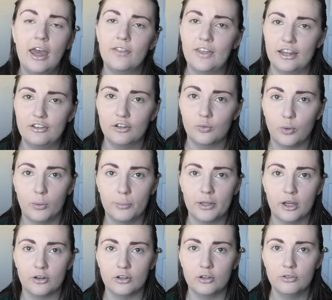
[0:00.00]
That just won't be
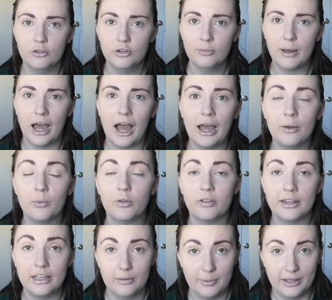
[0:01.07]
on YouTube. I will
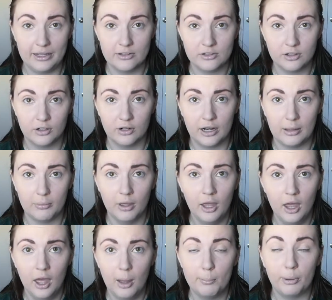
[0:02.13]
link my Instagram
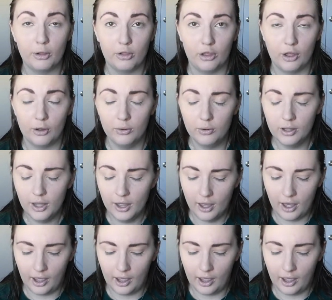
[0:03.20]
below,